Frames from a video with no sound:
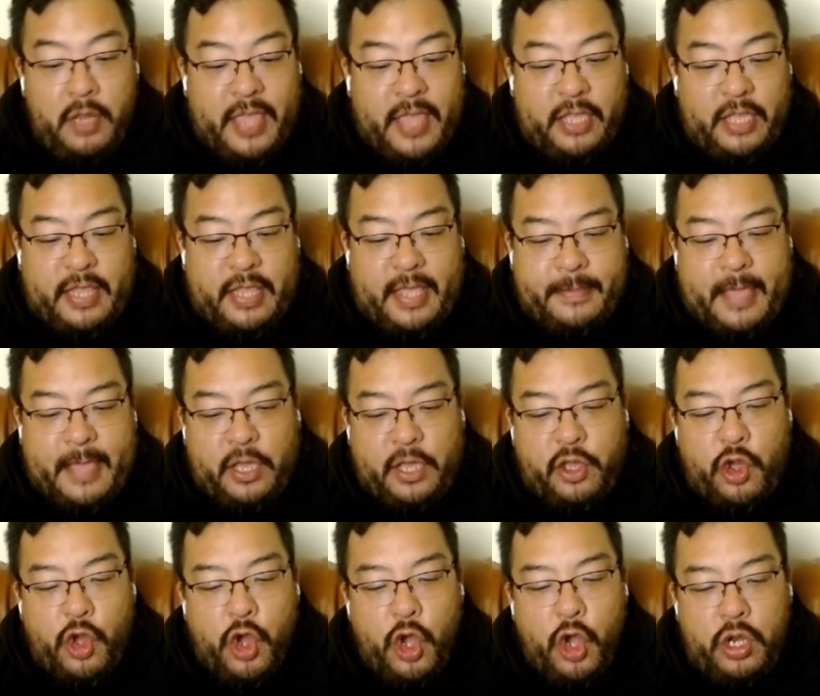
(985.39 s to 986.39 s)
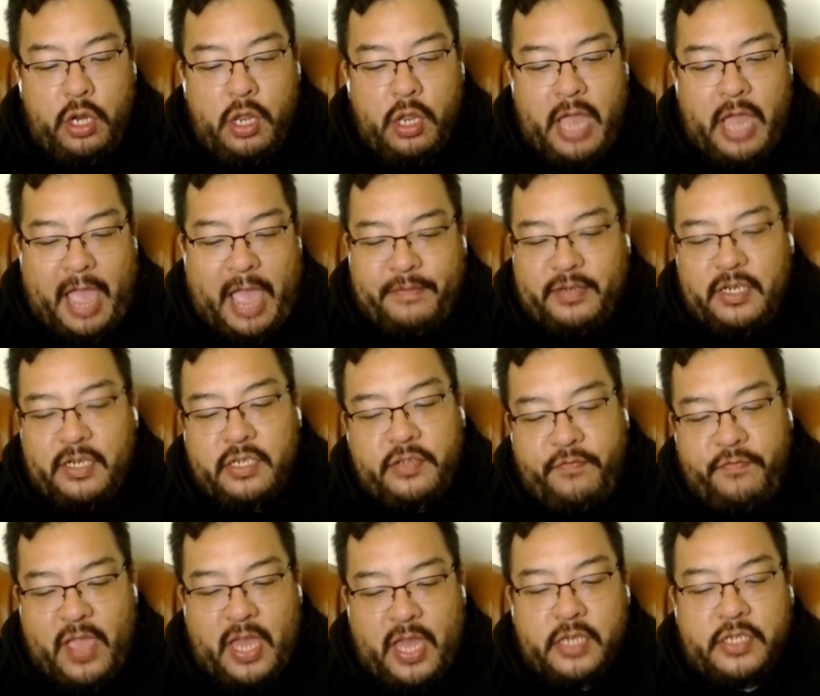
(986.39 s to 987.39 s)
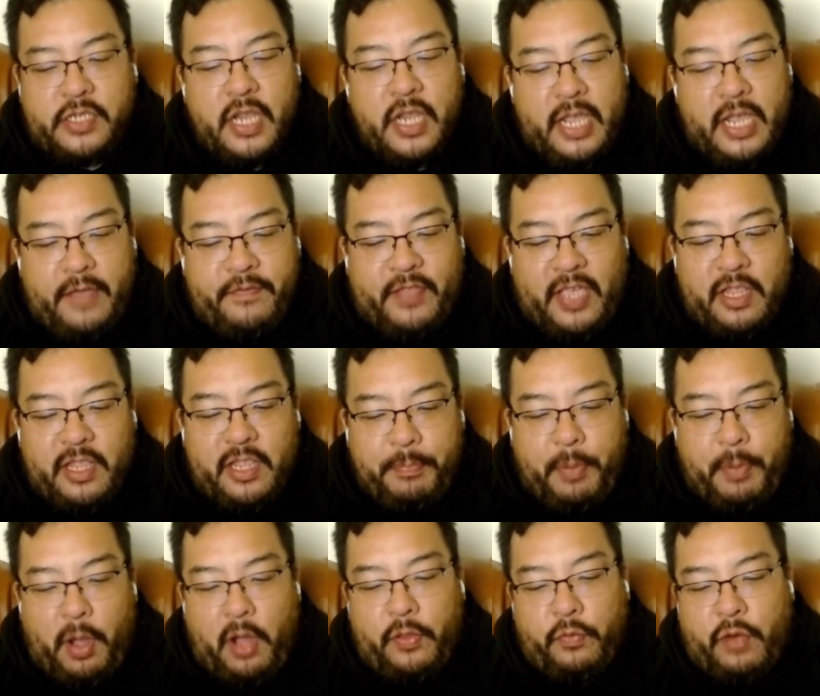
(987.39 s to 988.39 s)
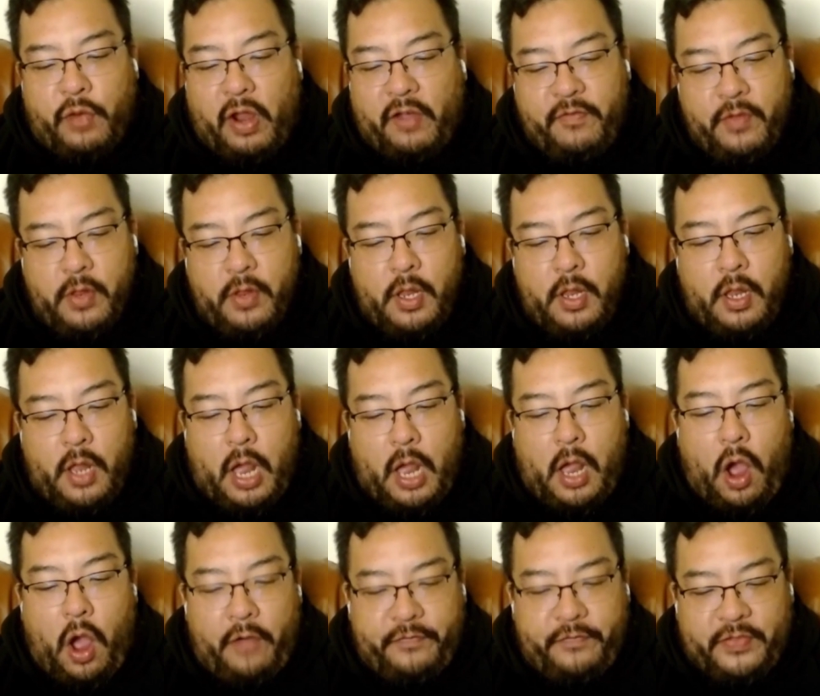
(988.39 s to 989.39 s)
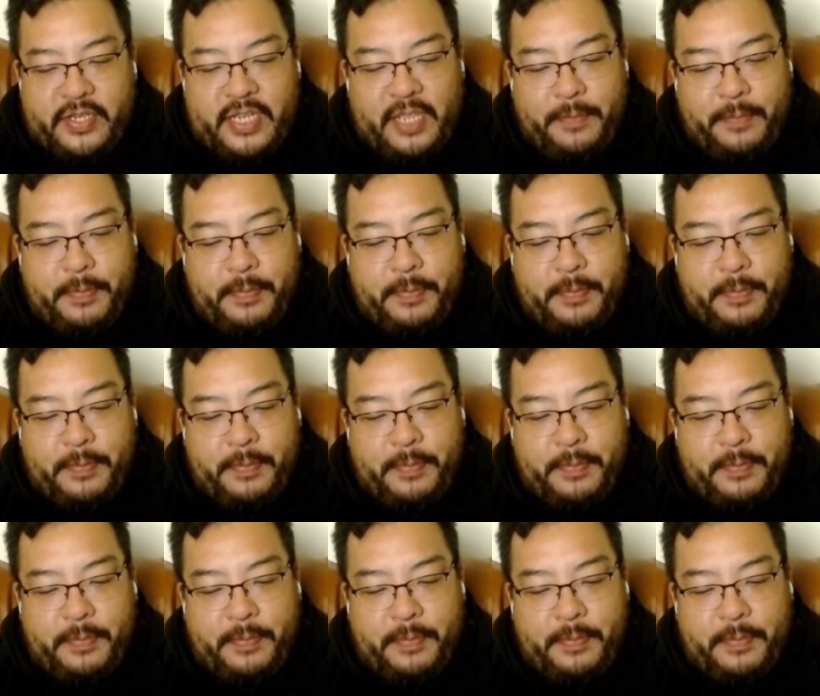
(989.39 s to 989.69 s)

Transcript: they could have a disadvantage if they hit the ball in the rough off the tee,